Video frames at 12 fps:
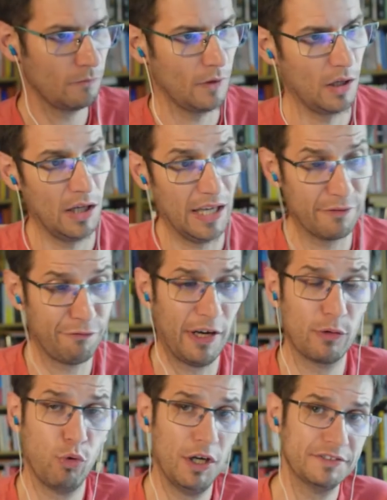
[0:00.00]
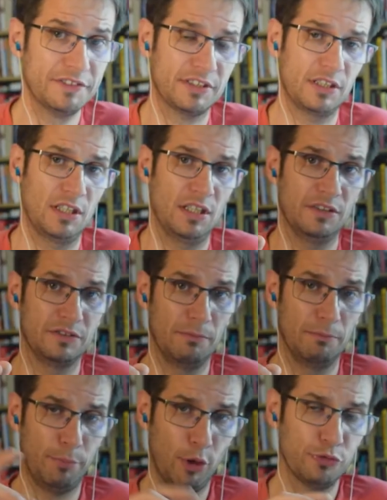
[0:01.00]
If I want
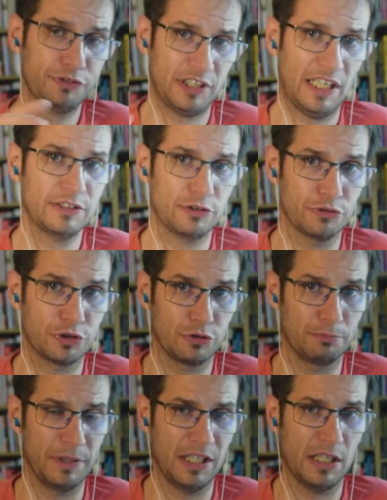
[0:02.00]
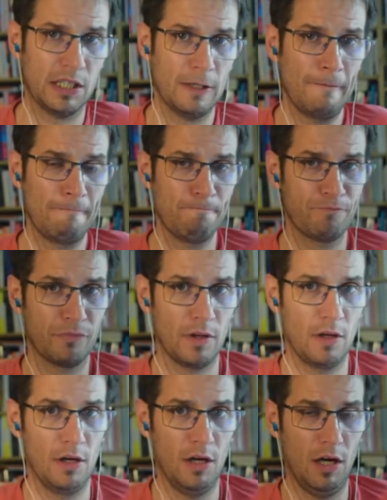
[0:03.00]
both titles to be
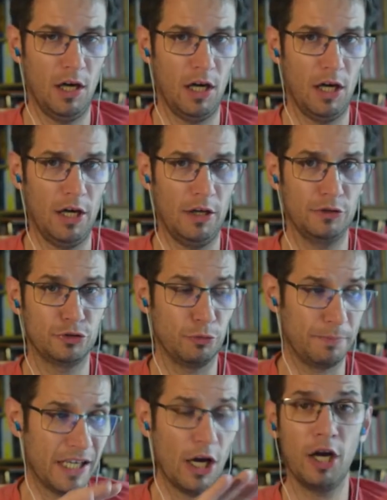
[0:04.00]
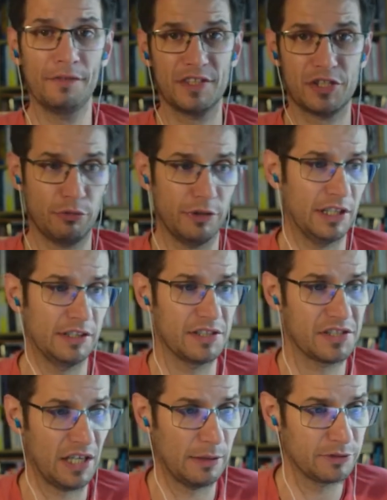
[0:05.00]
on the screen at the
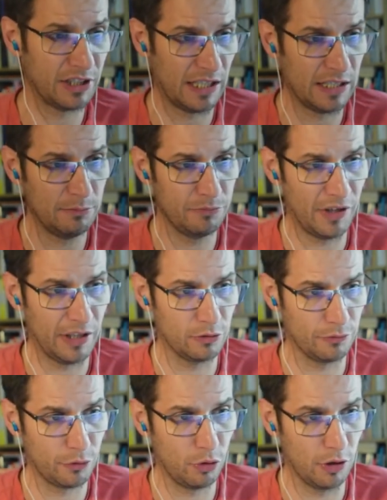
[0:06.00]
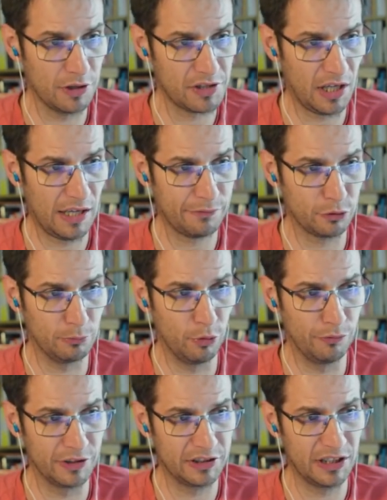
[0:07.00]
same time, then of course I have to move
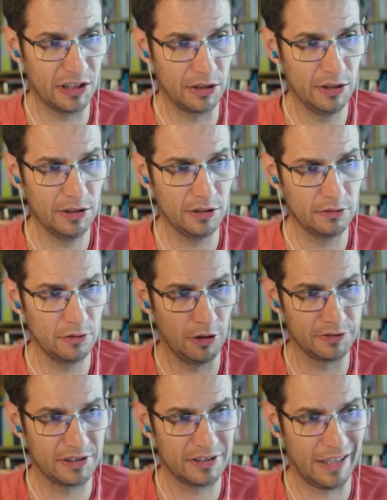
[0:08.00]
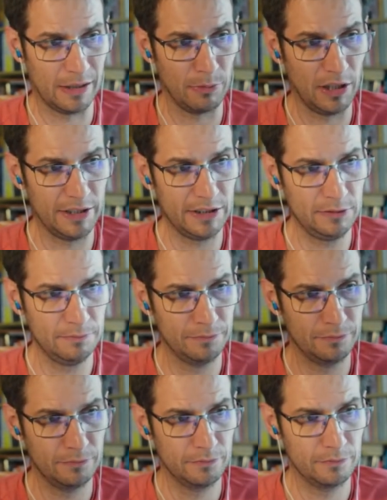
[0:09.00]
it here on the timeline.
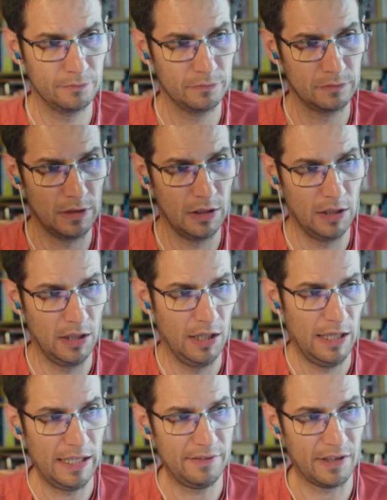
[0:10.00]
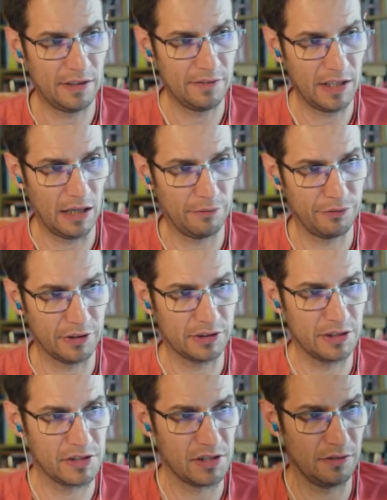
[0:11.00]
And then the effect
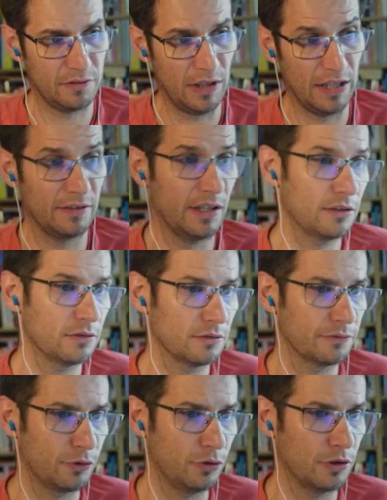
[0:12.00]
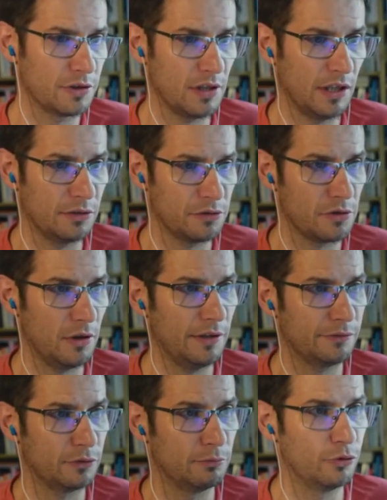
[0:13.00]
is something, and then of course I also have
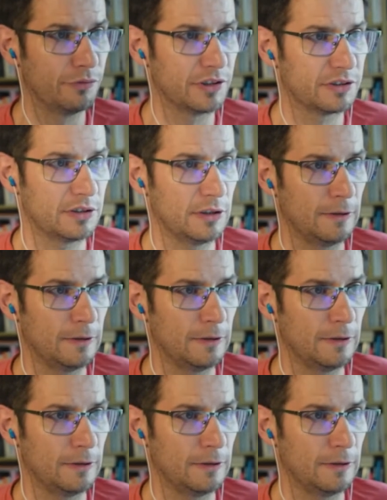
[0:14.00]
to move it to